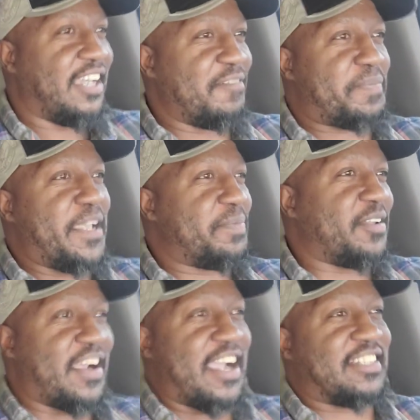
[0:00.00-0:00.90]
And people
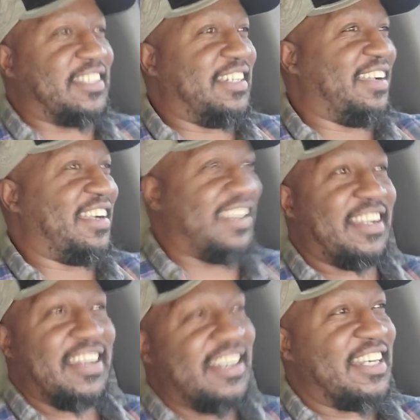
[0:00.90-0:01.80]
are actually
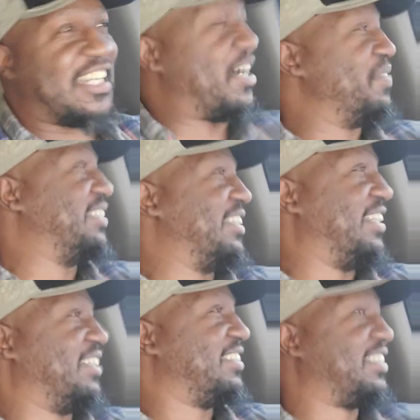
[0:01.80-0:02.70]
coming to
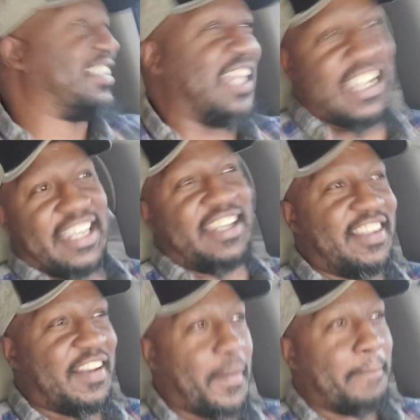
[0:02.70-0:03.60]
this thinking
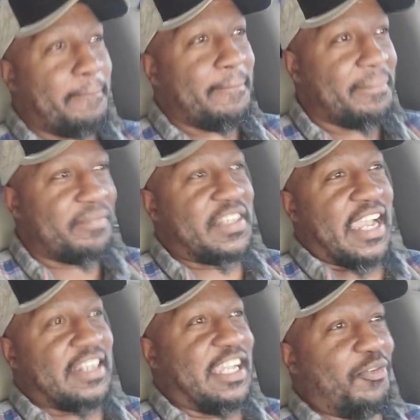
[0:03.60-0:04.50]

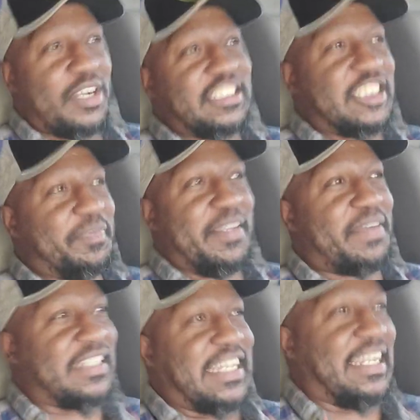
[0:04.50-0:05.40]
that it wasn't spent
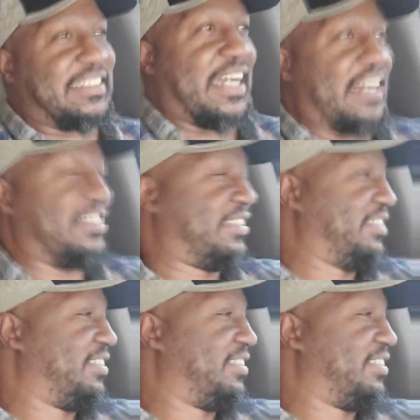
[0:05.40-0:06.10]
by tax dollars.